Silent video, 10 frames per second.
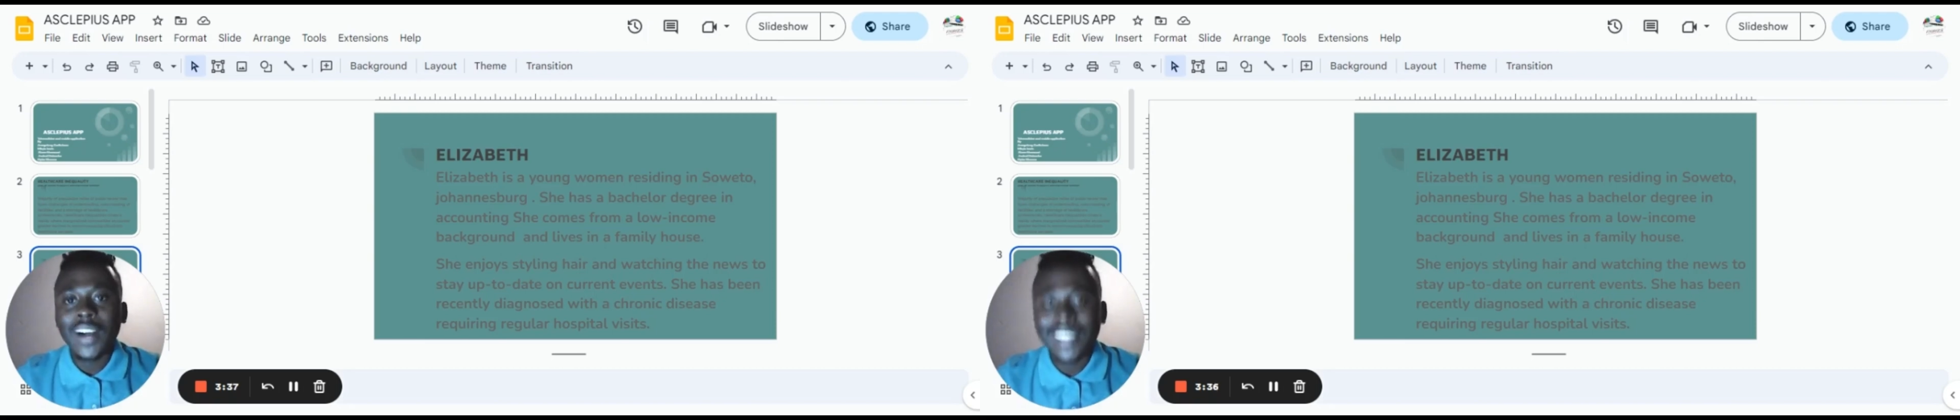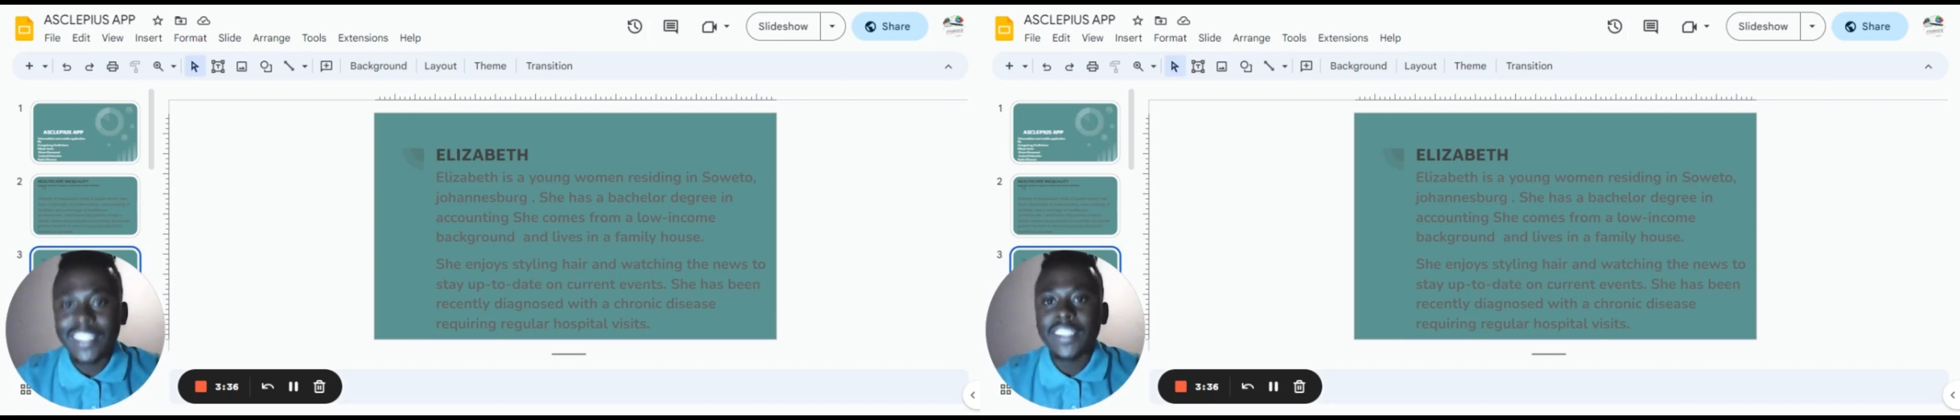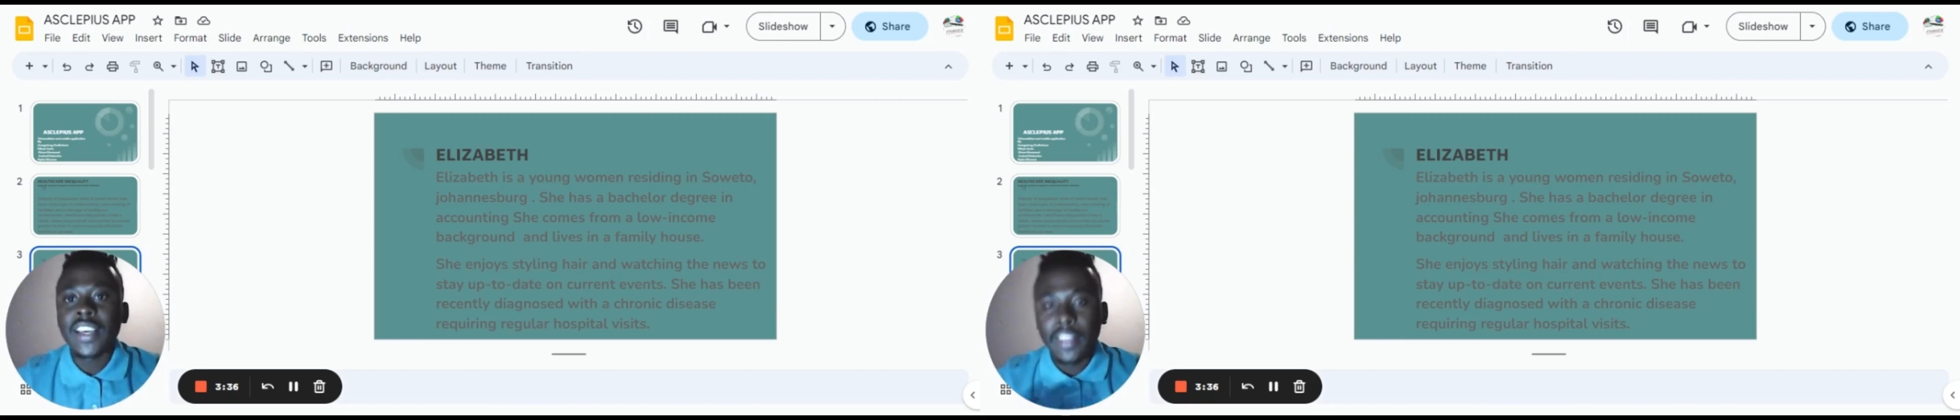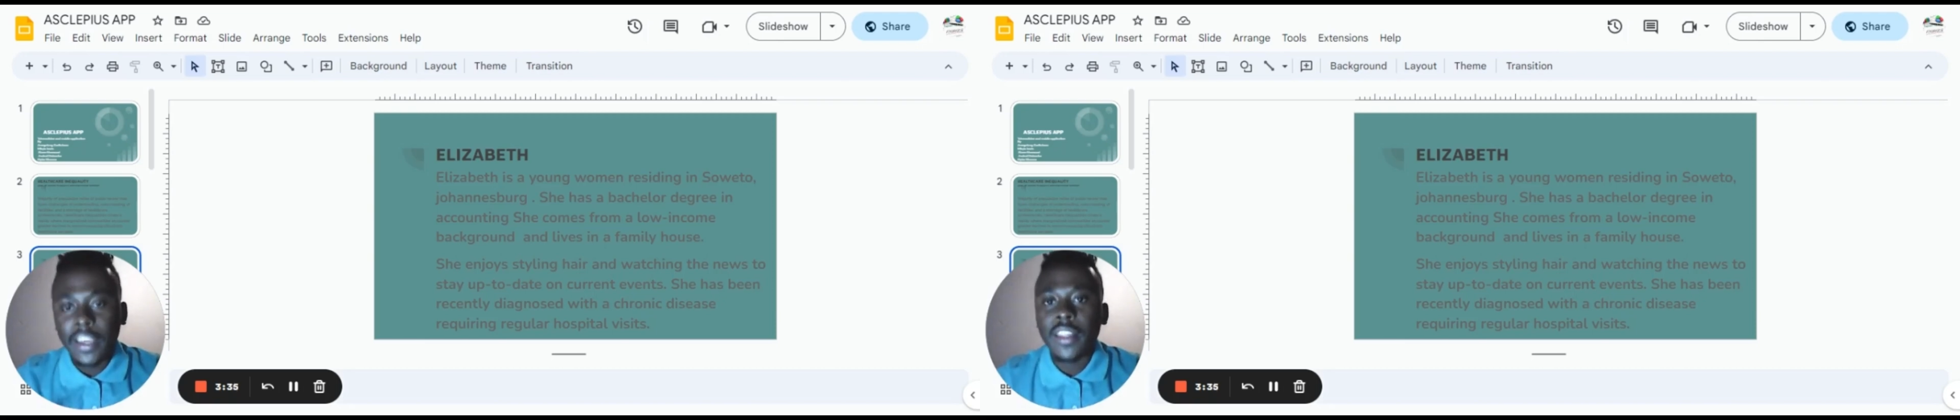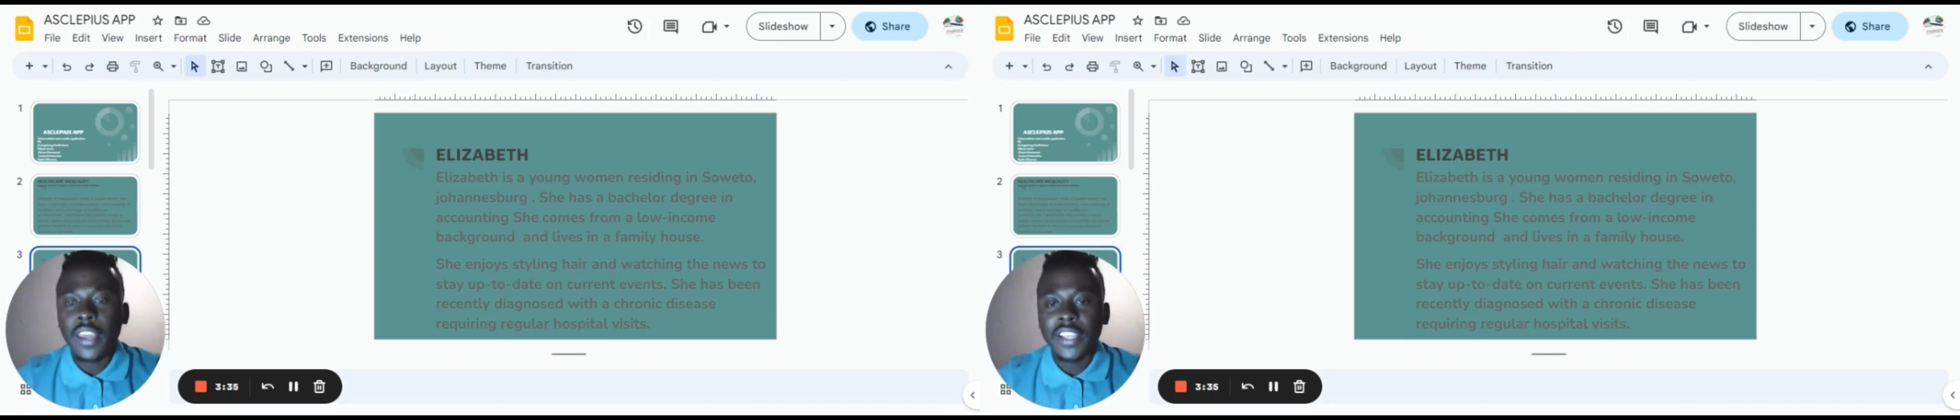access the
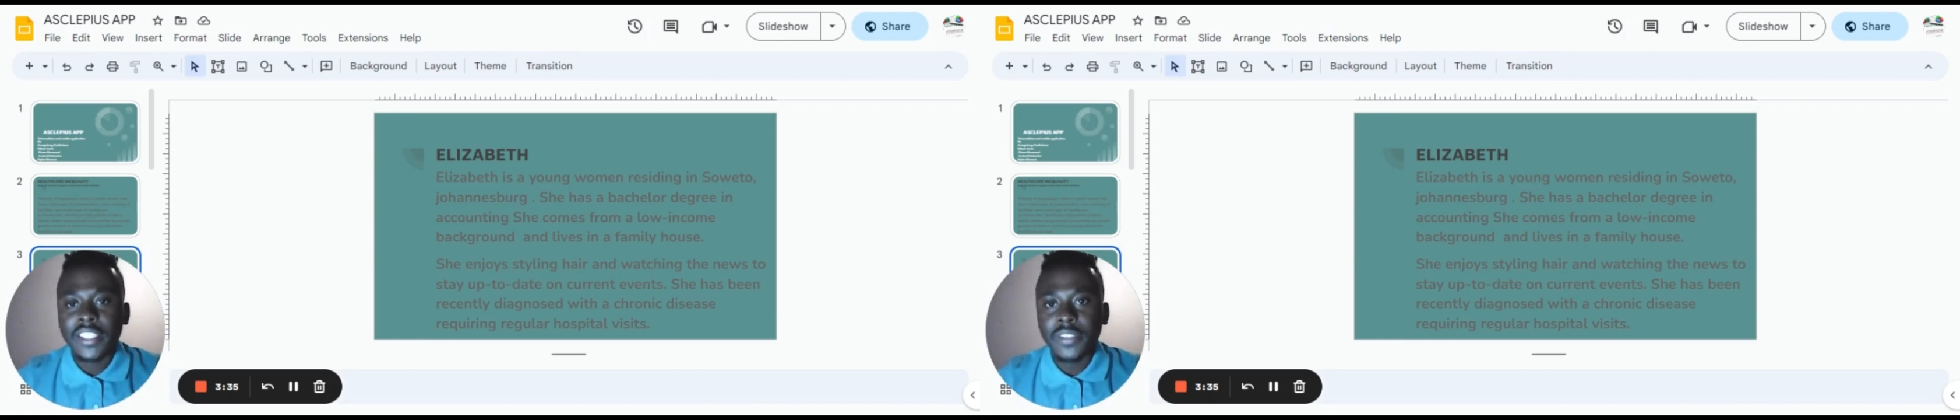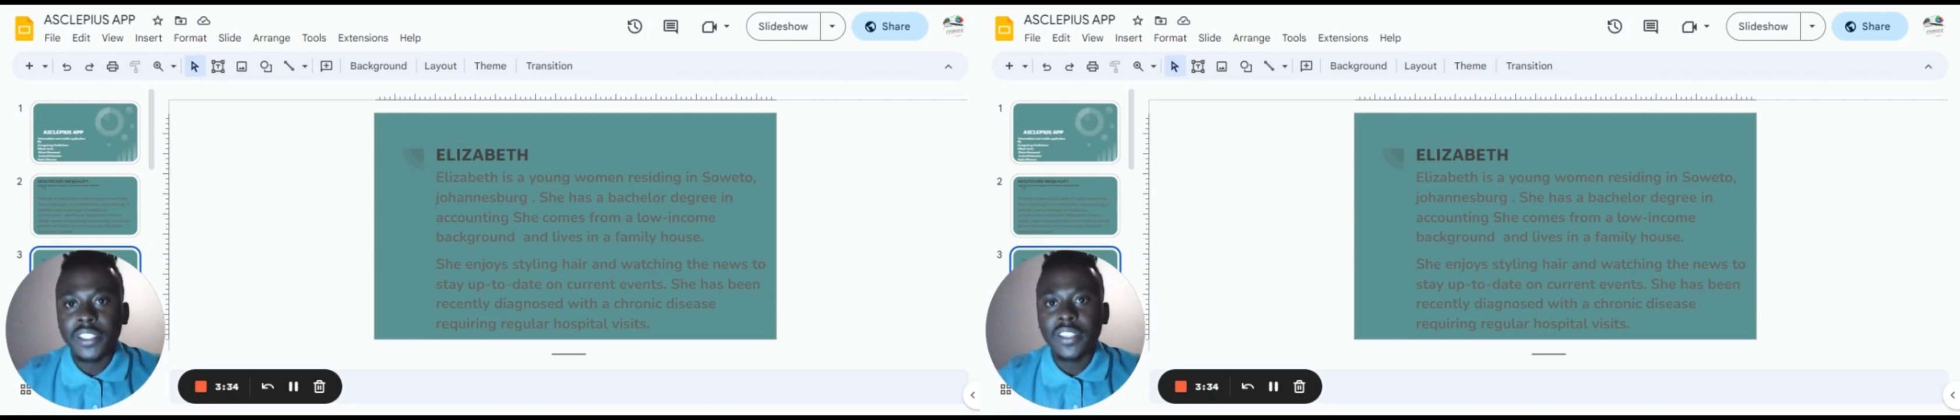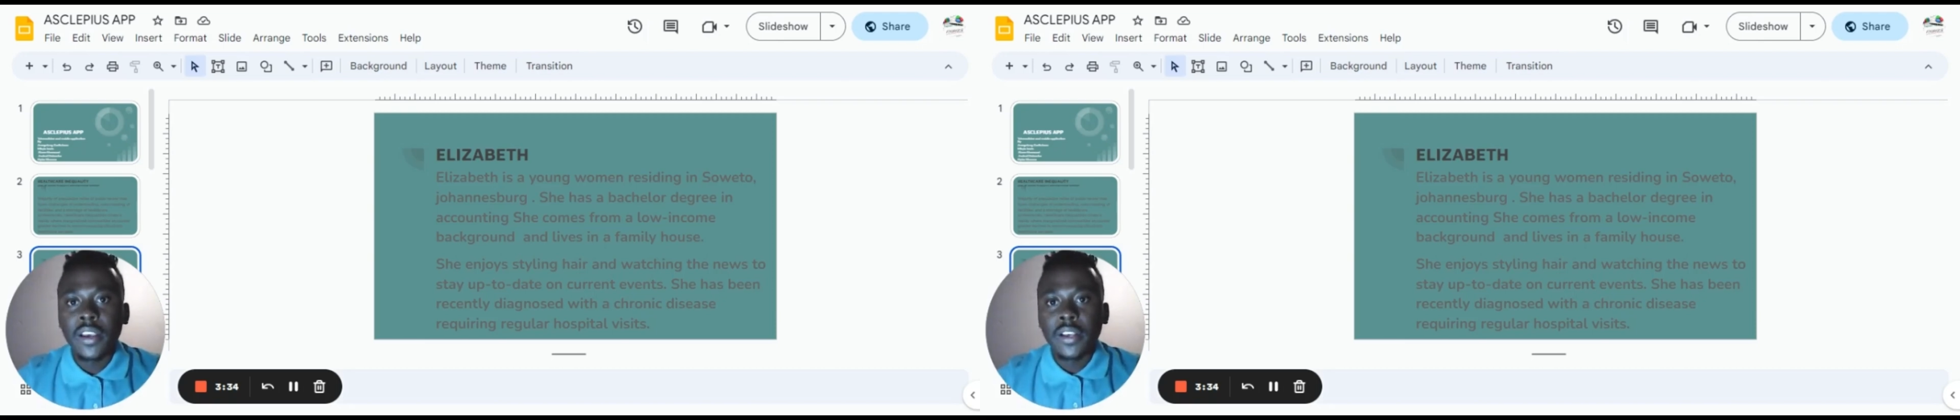healthcare services.